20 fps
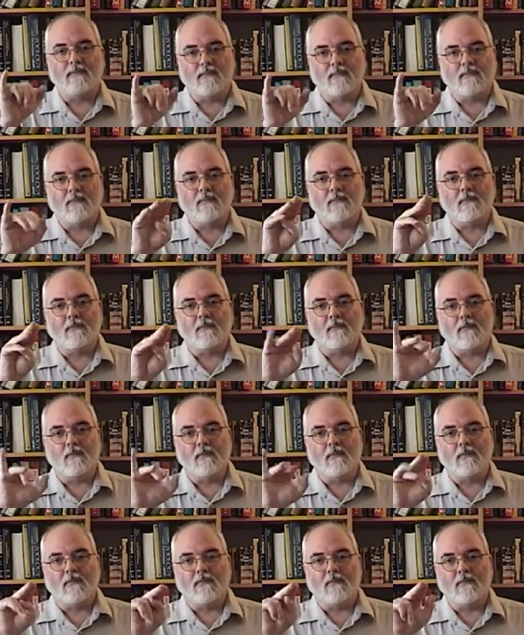
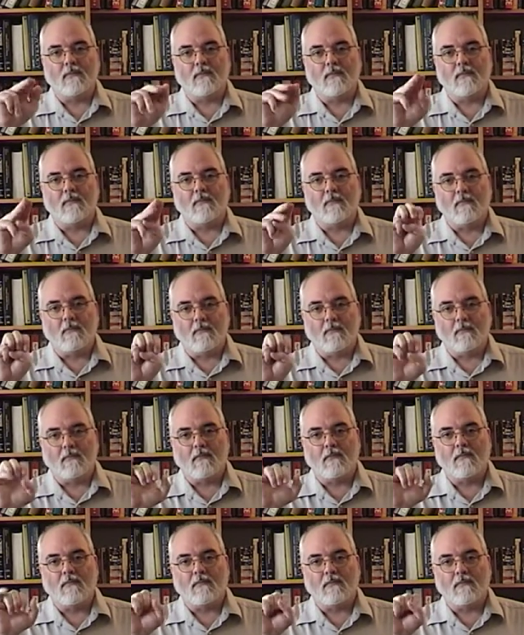
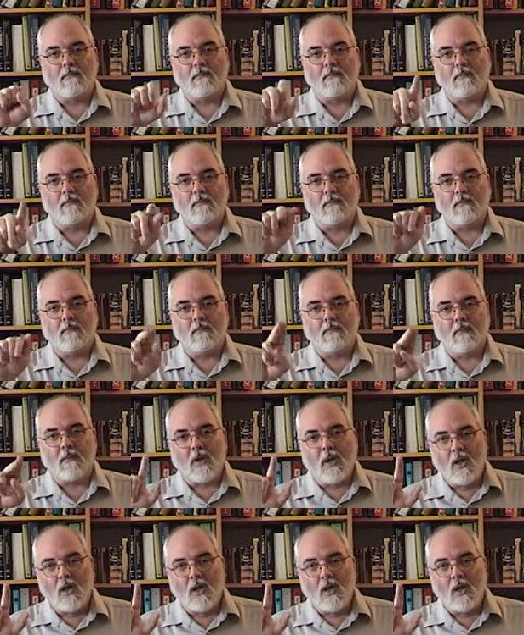(no one is talking)